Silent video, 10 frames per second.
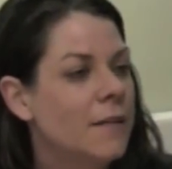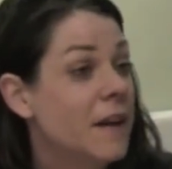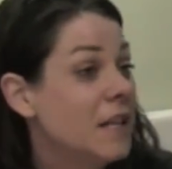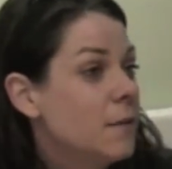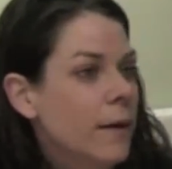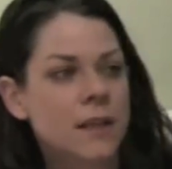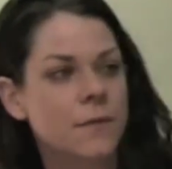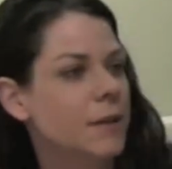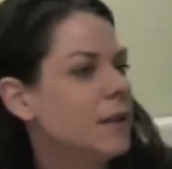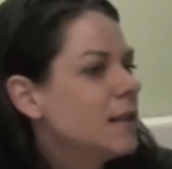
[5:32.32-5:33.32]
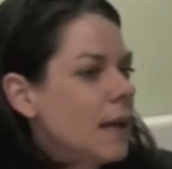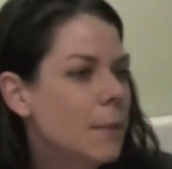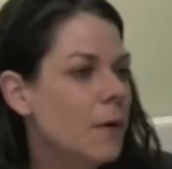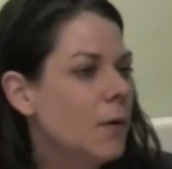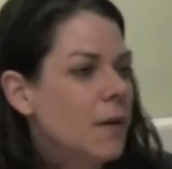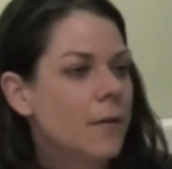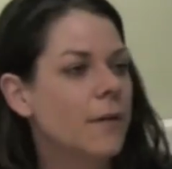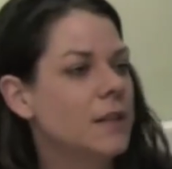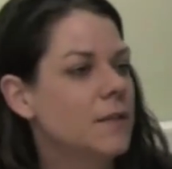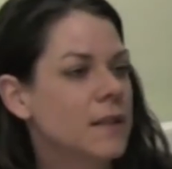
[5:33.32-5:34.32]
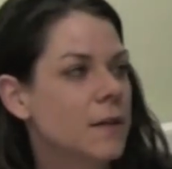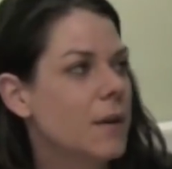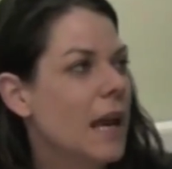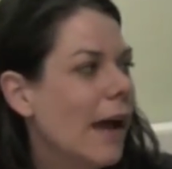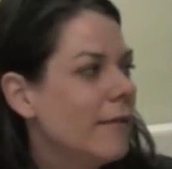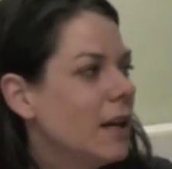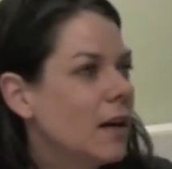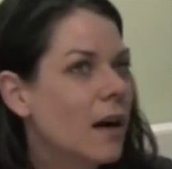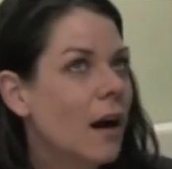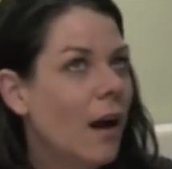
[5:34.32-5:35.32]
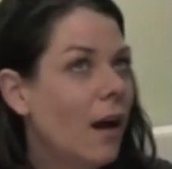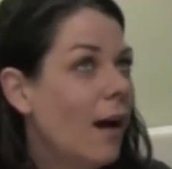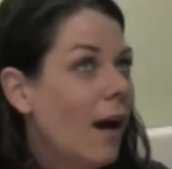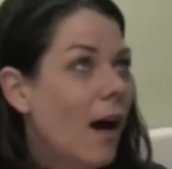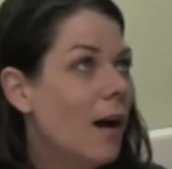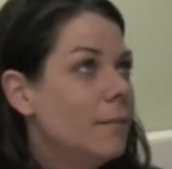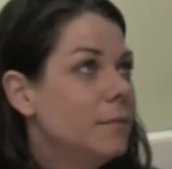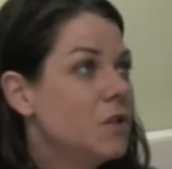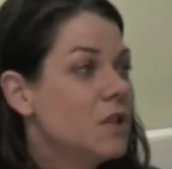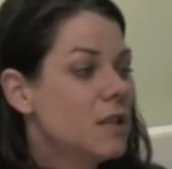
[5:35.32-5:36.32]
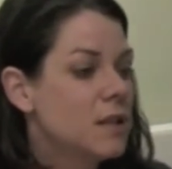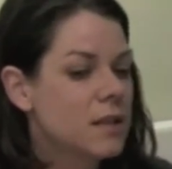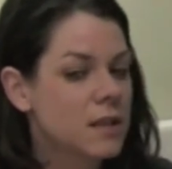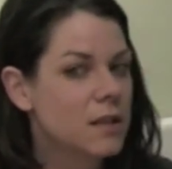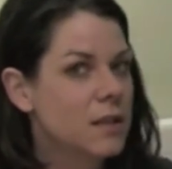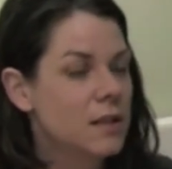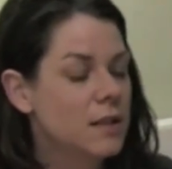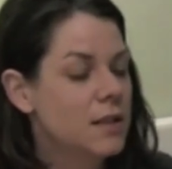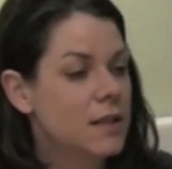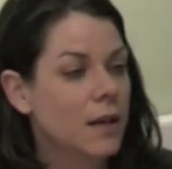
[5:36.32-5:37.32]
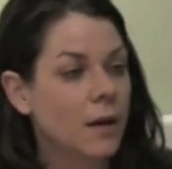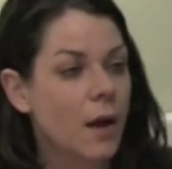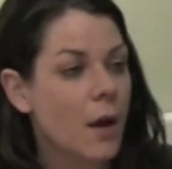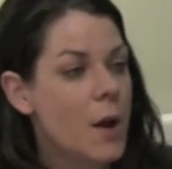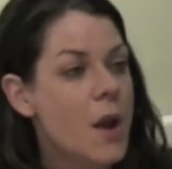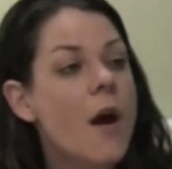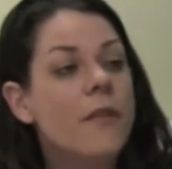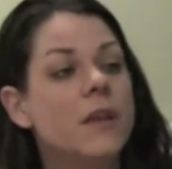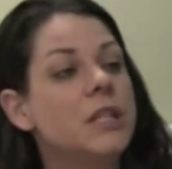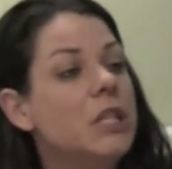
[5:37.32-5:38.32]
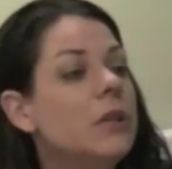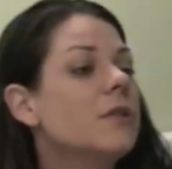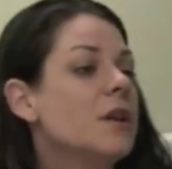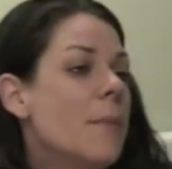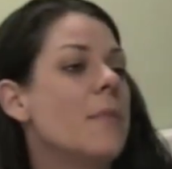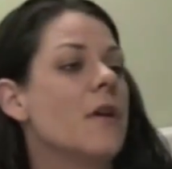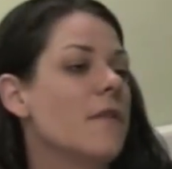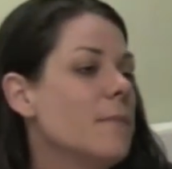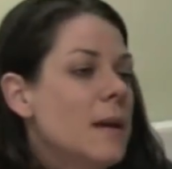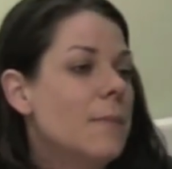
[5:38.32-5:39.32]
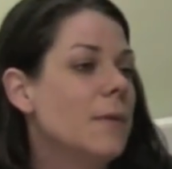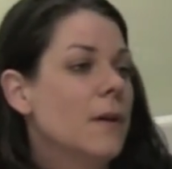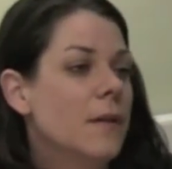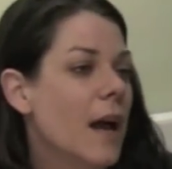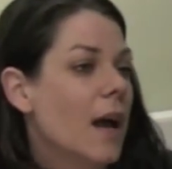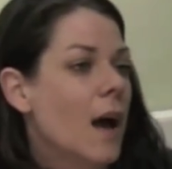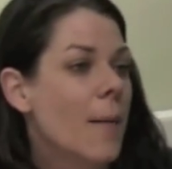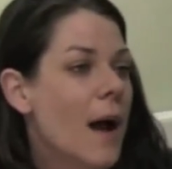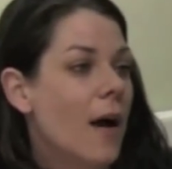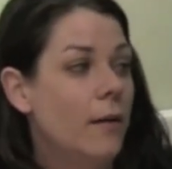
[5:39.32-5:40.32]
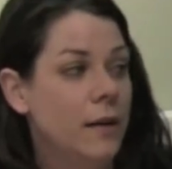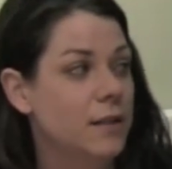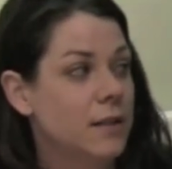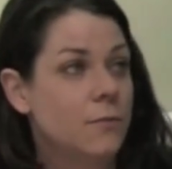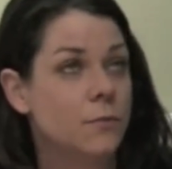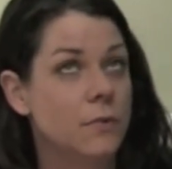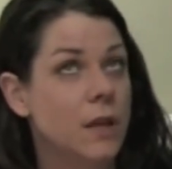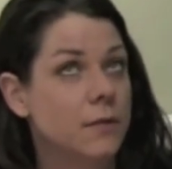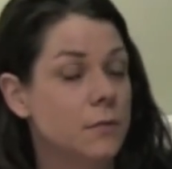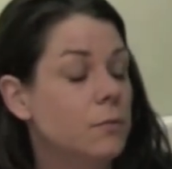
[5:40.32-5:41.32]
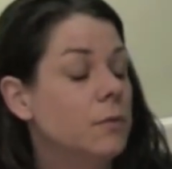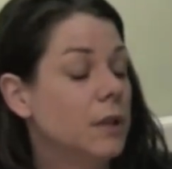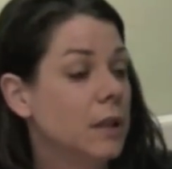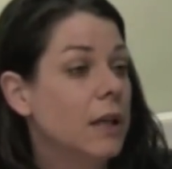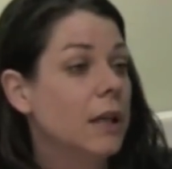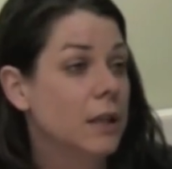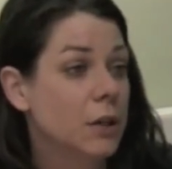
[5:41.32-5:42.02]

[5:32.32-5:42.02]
Veg Fest, for example, the Veg Fest that we have here. Just the sheer number of people that come out is really encouraging.